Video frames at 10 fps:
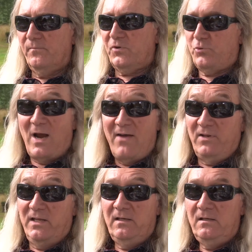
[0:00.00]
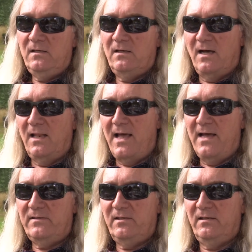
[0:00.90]
traveling a
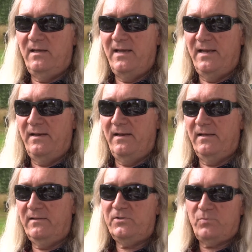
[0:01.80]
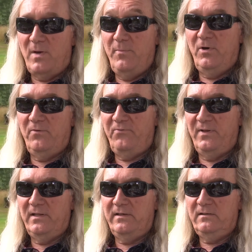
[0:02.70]
lot, and that's why I'm here in
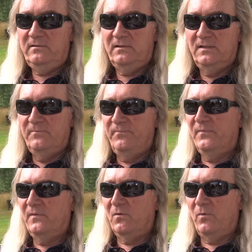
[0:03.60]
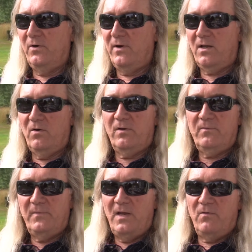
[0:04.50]
Finland. In the winter I go
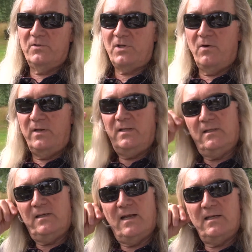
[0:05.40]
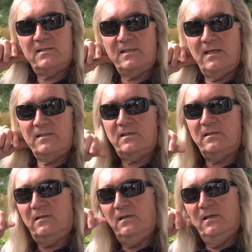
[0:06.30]
to Arizona in the United States,
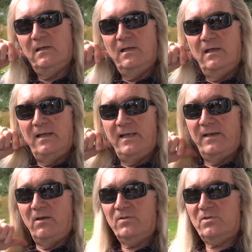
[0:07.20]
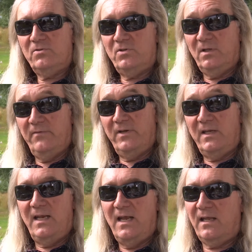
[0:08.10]
and also still live in
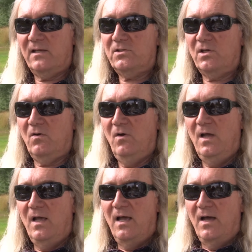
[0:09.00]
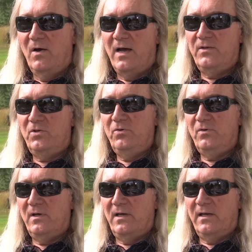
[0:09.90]
Connecticut. So I
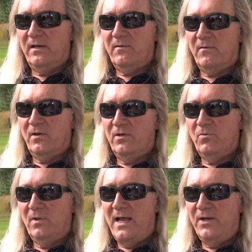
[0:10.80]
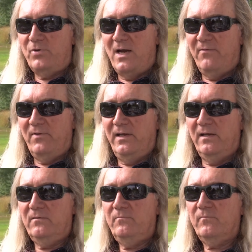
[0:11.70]
do a lot of
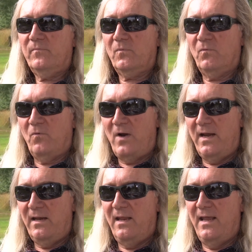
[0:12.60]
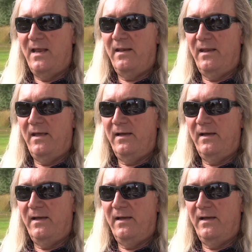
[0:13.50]
traveling, right? And